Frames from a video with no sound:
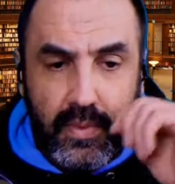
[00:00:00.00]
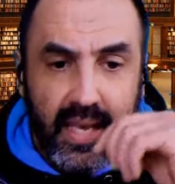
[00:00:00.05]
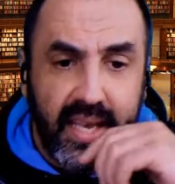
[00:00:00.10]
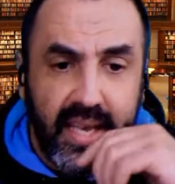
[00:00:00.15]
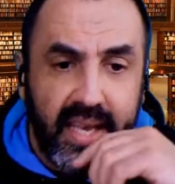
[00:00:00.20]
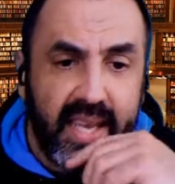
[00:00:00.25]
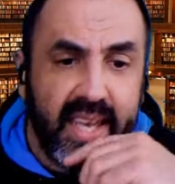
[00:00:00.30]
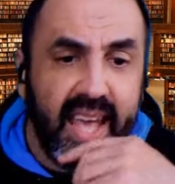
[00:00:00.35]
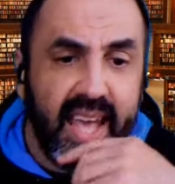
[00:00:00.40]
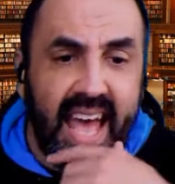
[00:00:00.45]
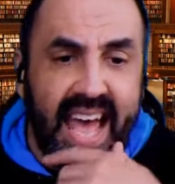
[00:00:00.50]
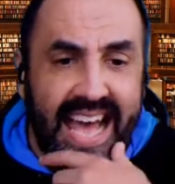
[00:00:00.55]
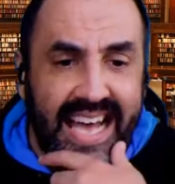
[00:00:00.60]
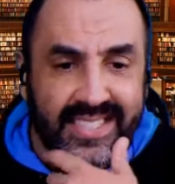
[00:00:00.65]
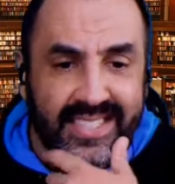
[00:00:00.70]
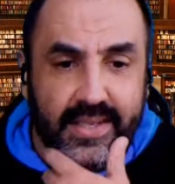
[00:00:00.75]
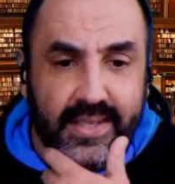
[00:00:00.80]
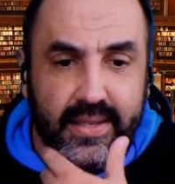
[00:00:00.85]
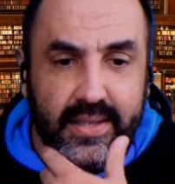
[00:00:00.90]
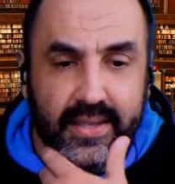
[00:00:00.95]
he
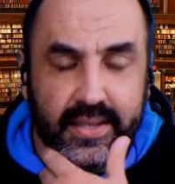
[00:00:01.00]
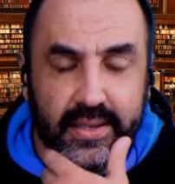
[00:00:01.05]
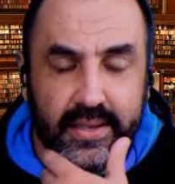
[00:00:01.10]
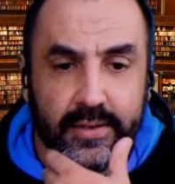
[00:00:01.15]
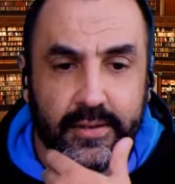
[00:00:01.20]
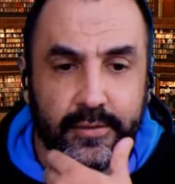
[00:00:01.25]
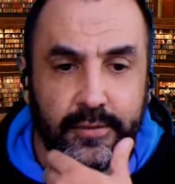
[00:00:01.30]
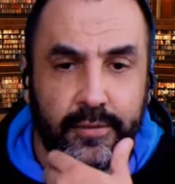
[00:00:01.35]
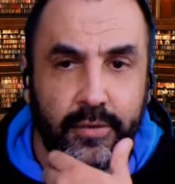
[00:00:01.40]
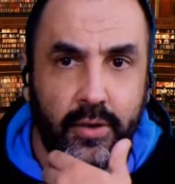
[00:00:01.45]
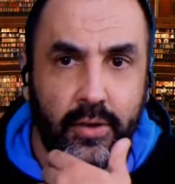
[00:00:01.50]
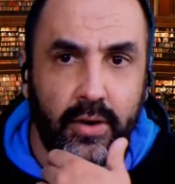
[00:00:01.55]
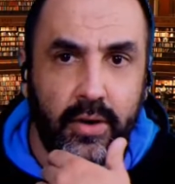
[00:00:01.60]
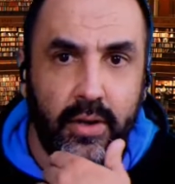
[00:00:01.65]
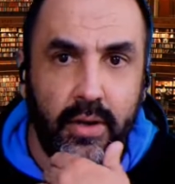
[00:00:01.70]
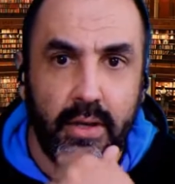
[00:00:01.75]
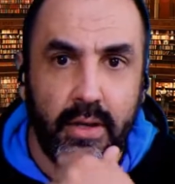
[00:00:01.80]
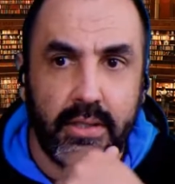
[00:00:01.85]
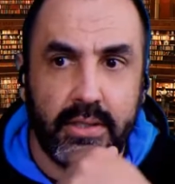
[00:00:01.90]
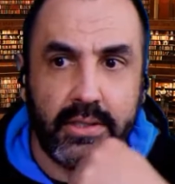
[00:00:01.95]
asked
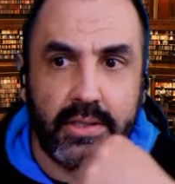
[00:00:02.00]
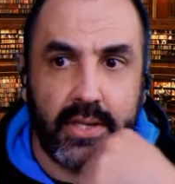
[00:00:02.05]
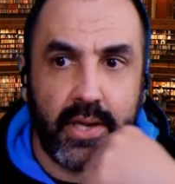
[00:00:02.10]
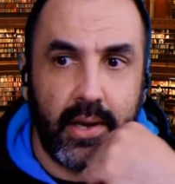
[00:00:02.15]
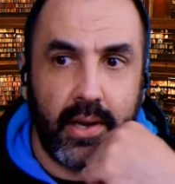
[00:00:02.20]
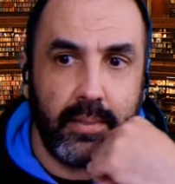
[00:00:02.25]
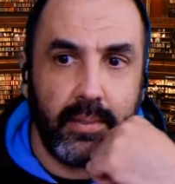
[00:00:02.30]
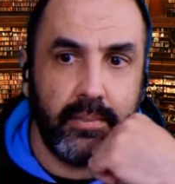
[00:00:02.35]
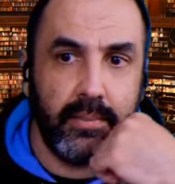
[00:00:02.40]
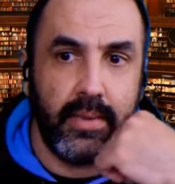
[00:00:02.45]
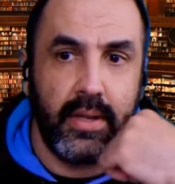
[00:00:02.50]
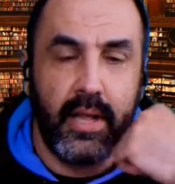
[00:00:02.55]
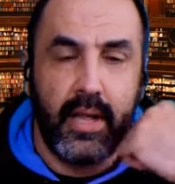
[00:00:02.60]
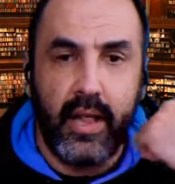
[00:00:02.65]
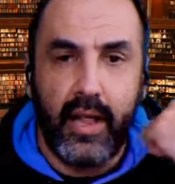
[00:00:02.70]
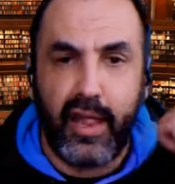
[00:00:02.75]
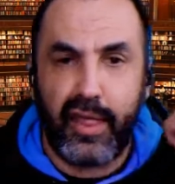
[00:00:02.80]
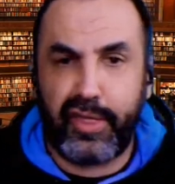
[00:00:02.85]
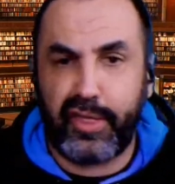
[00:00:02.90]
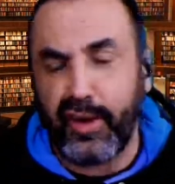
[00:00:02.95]
for some
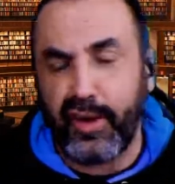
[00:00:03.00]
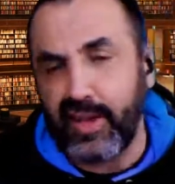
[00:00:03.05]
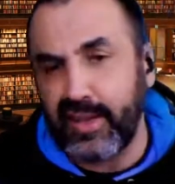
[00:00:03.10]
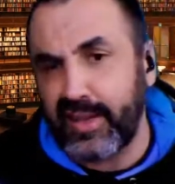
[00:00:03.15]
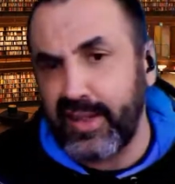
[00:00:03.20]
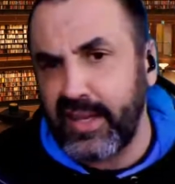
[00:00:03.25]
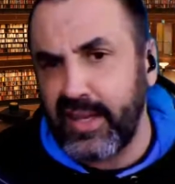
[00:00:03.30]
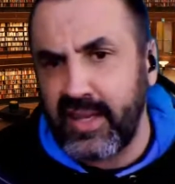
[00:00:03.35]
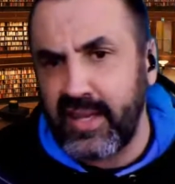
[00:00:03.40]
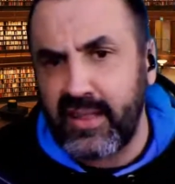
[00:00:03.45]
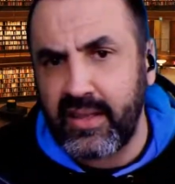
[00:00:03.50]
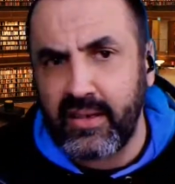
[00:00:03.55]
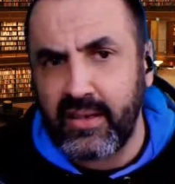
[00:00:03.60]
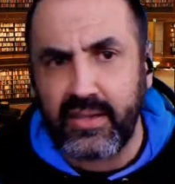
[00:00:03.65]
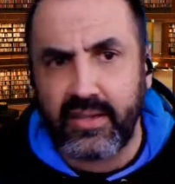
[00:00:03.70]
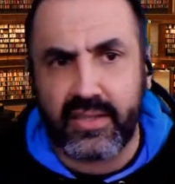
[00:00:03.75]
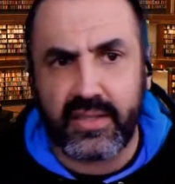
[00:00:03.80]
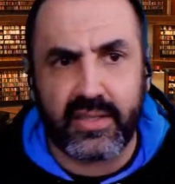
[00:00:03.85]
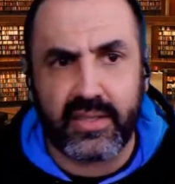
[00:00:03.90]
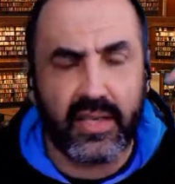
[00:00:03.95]
thought
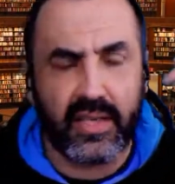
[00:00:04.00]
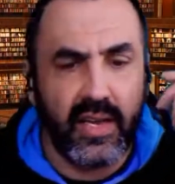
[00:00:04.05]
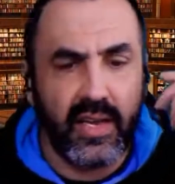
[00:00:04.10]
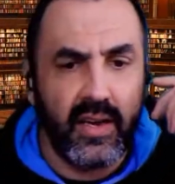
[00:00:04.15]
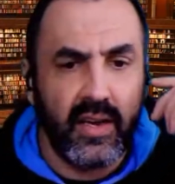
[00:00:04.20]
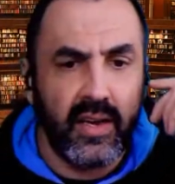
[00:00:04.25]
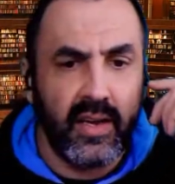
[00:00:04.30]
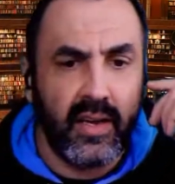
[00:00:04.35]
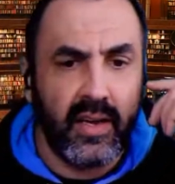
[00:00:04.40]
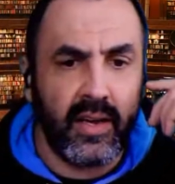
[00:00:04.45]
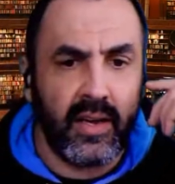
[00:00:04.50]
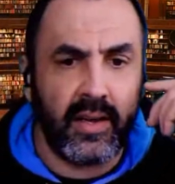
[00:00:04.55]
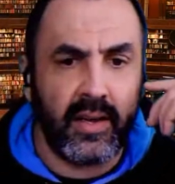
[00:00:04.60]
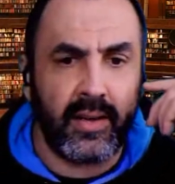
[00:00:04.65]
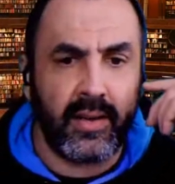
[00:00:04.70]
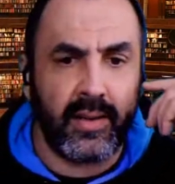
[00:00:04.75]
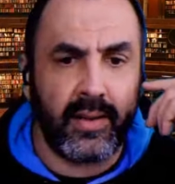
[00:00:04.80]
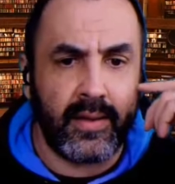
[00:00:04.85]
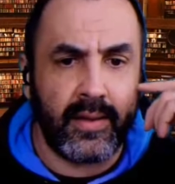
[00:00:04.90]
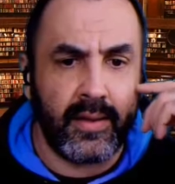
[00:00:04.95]
leaders,
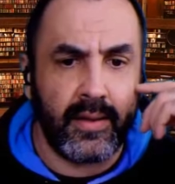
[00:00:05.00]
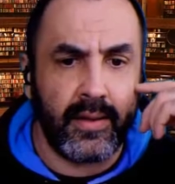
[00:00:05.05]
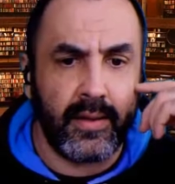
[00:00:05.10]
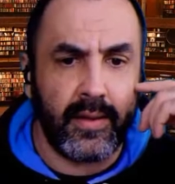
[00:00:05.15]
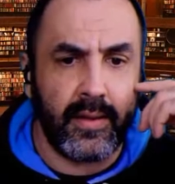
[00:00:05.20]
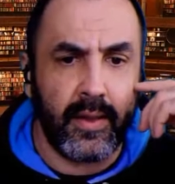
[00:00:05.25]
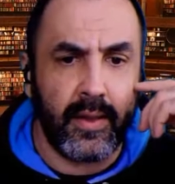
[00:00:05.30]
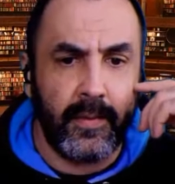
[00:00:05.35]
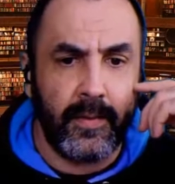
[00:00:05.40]
uh,